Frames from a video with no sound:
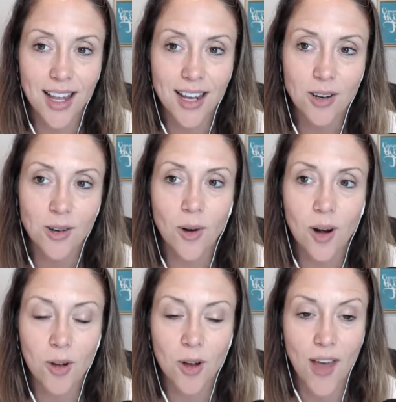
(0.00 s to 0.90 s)
like
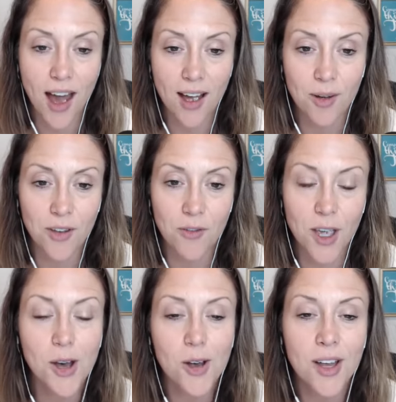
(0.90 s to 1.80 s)
normal that we
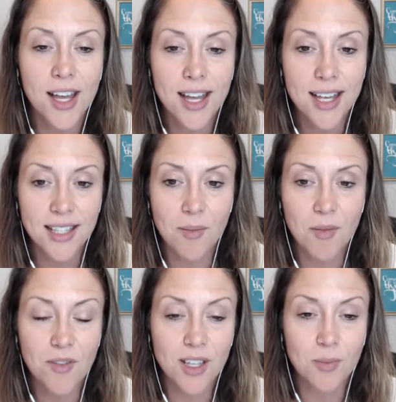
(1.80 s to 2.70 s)
feel
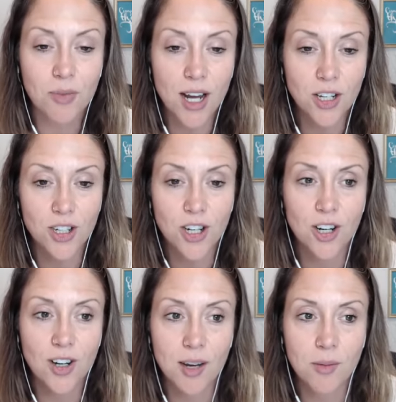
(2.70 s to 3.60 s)
some of this
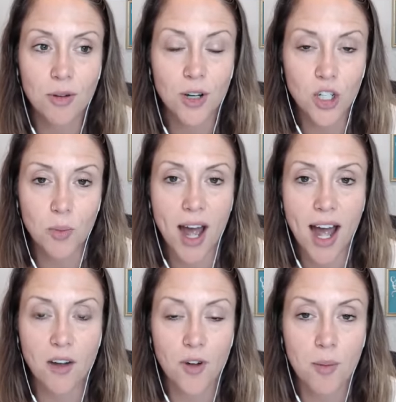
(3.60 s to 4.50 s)
pressure and
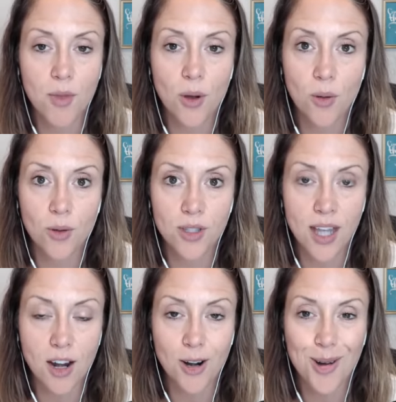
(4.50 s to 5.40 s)
pushback from those
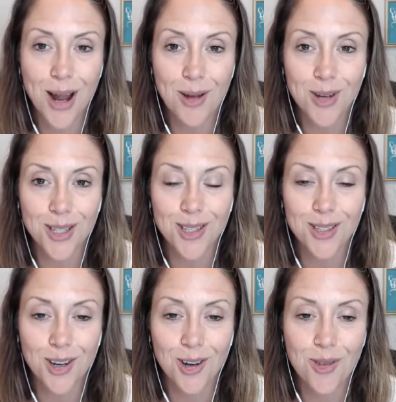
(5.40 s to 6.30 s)
that are around us
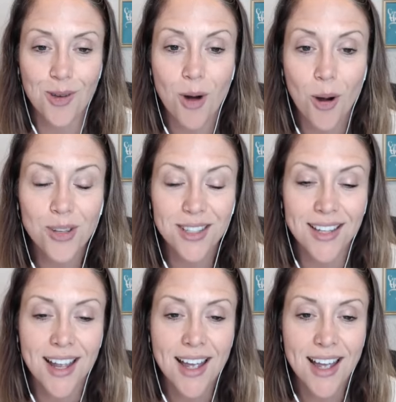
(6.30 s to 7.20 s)
you know the
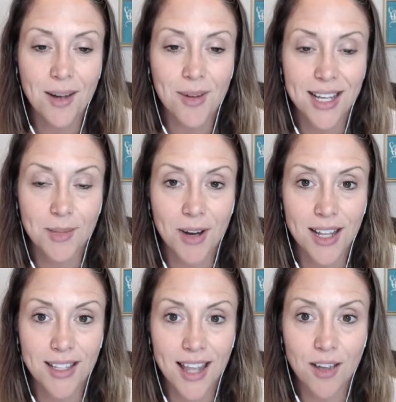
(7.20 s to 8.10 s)
most and we
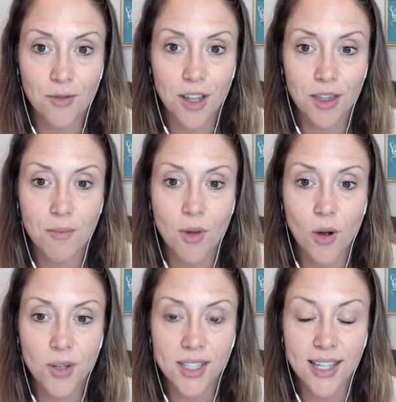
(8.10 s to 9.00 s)
experience life with the
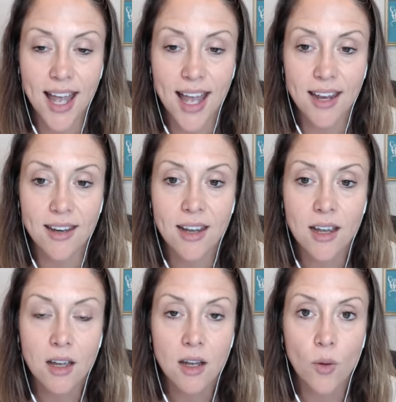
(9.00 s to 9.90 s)
most and
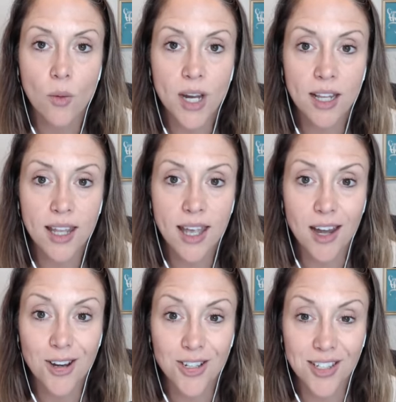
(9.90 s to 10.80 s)
really
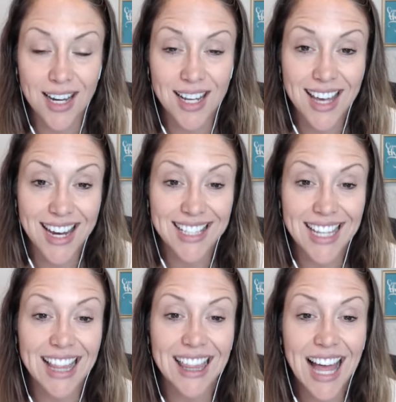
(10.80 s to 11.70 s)
understanding that it's
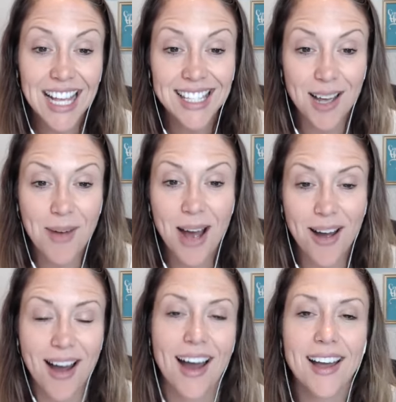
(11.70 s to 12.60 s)
less
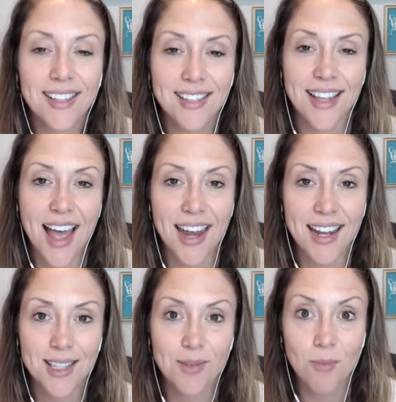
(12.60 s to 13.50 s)
about us
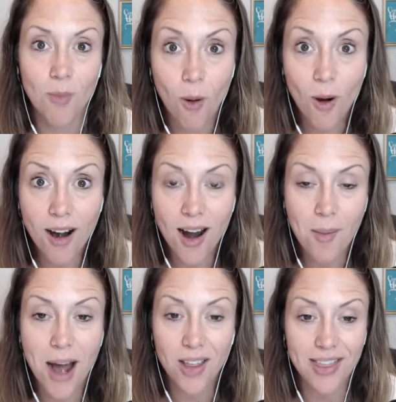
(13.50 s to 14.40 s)
and it's more
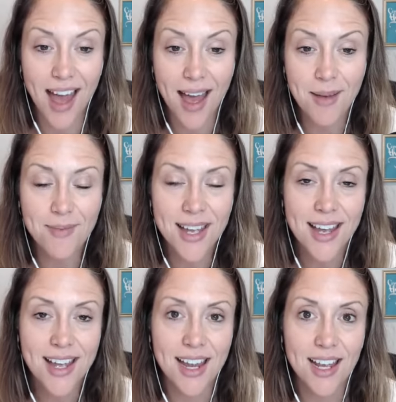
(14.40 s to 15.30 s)
about them
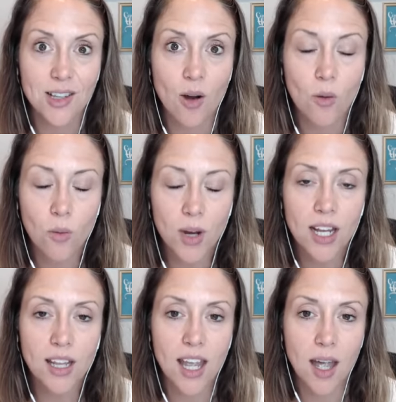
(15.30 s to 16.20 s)
is a
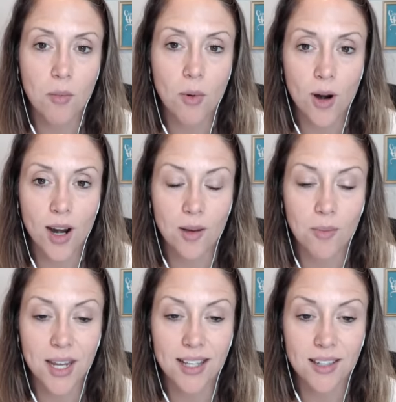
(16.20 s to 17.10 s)
really
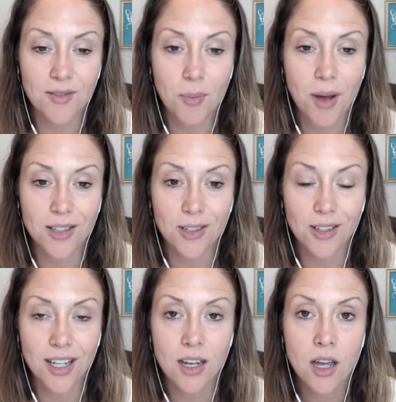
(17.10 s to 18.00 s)
important piece of the
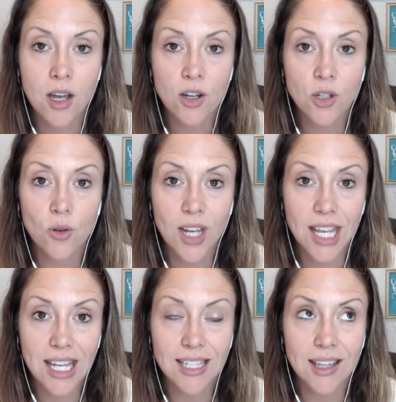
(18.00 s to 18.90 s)
puzzle and
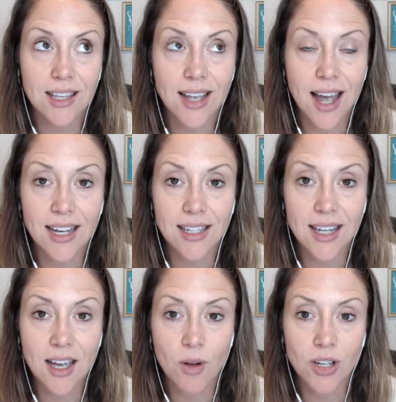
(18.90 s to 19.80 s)
tuning into this
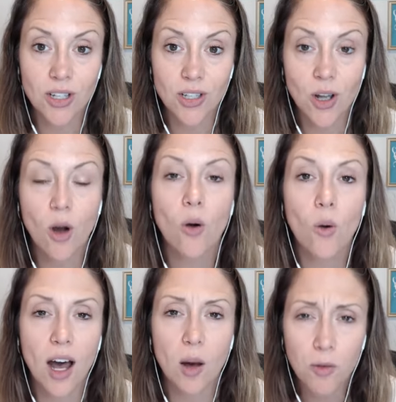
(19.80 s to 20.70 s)
idea which is
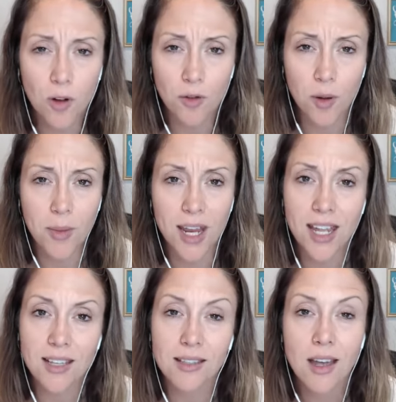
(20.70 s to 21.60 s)
so helpful for
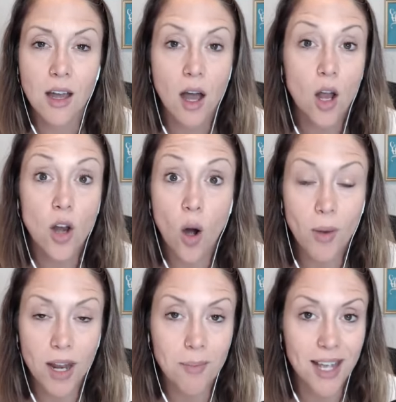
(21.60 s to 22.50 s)
me is
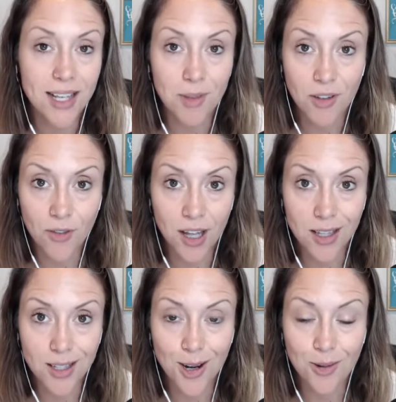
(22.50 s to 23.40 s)
nobody makes me
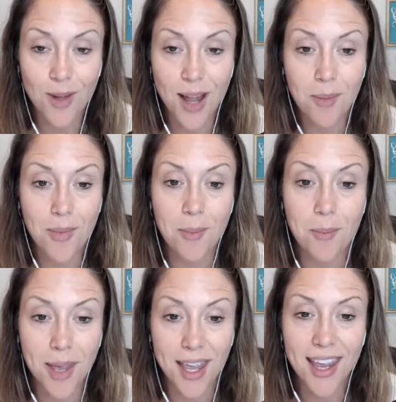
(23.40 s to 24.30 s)
feel a certain way but
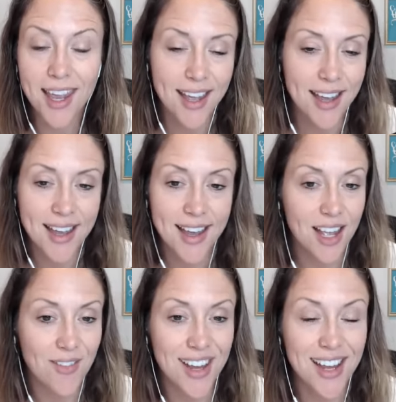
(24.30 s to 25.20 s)
me
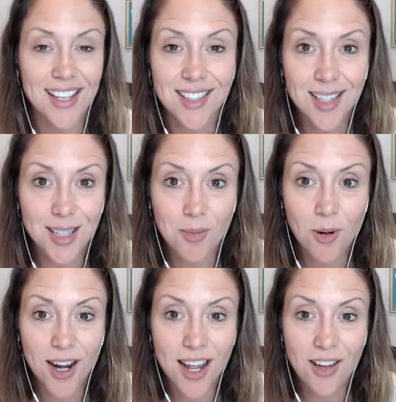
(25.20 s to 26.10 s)
if he isn't
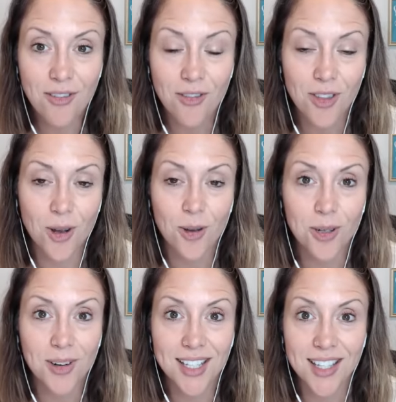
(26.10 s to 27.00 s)
supportive the
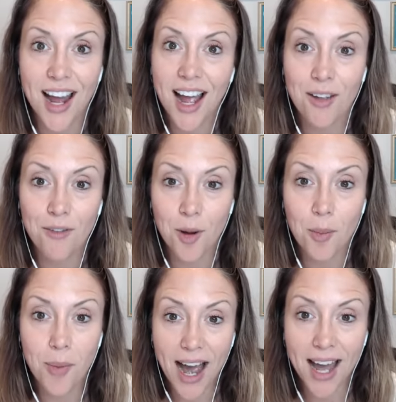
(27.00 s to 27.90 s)
only reason i
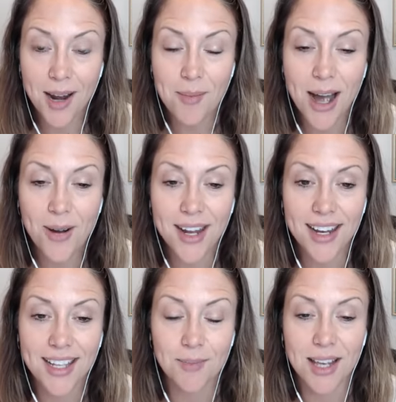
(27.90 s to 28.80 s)
feel bad about
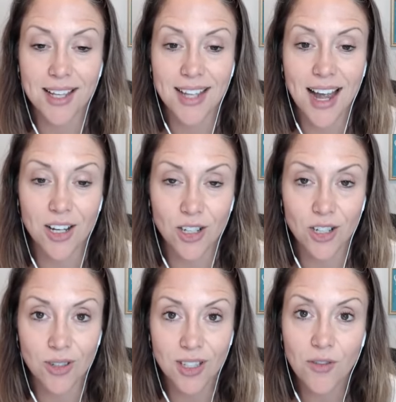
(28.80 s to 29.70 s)
it is because i
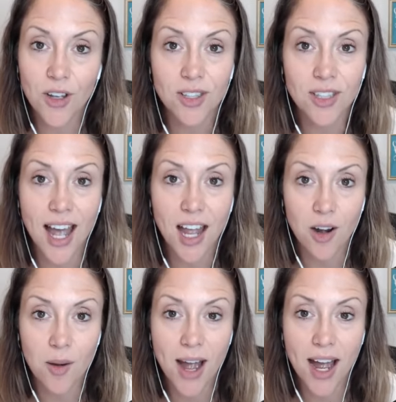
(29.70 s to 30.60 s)
choose to feel
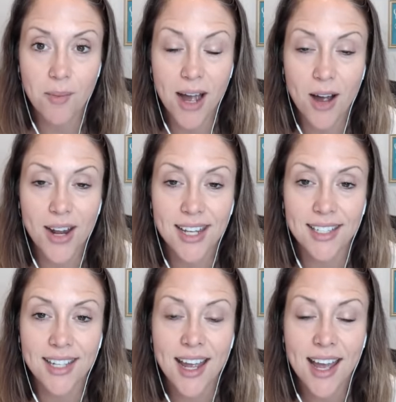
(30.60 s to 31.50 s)
sad or bad about
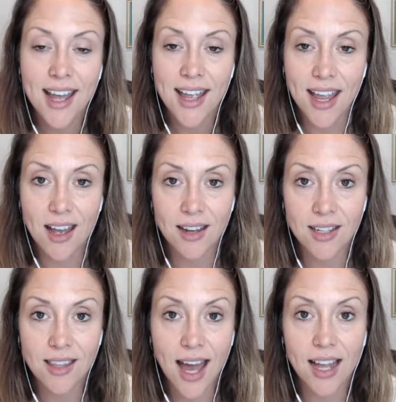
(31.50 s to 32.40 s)
it
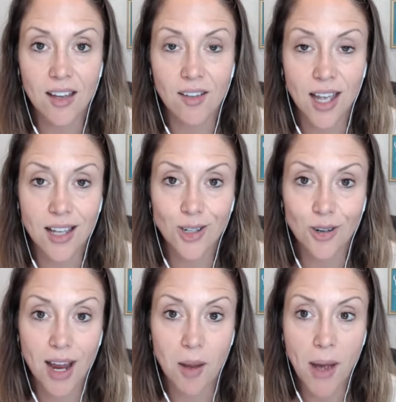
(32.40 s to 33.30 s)
and that gives us
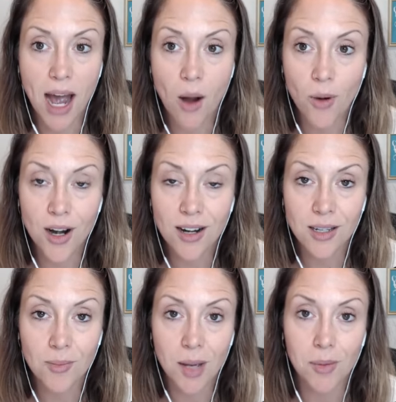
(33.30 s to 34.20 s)
great power
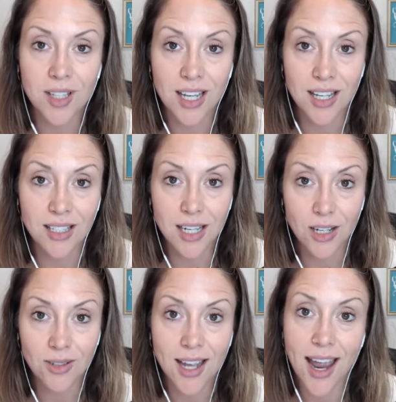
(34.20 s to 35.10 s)
to be able to
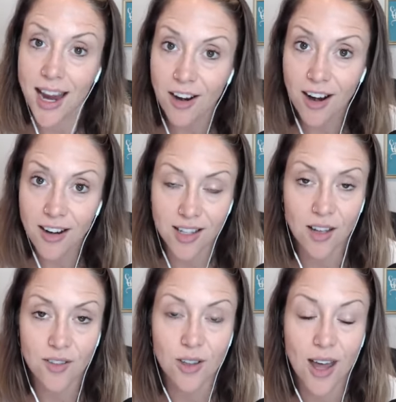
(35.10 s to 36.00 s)
continue to anchor
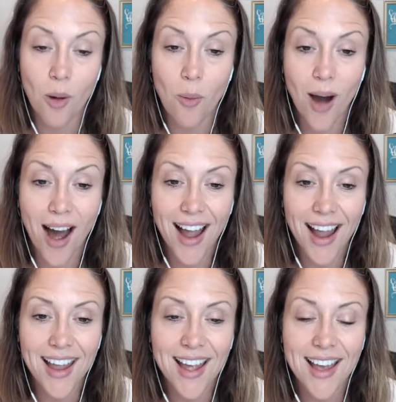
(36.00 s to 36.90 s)
ourselves to that
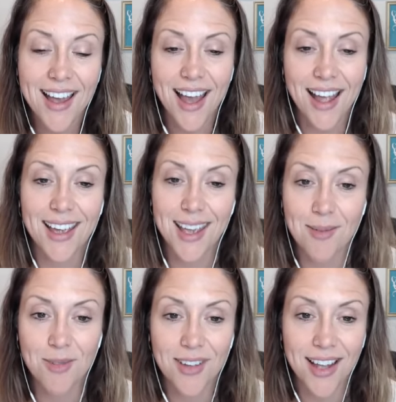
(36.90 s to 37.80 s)
why and
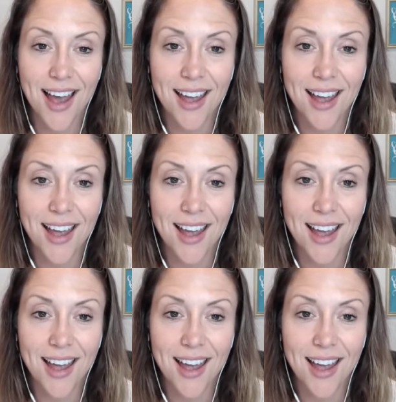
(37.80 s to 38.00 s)
keep moving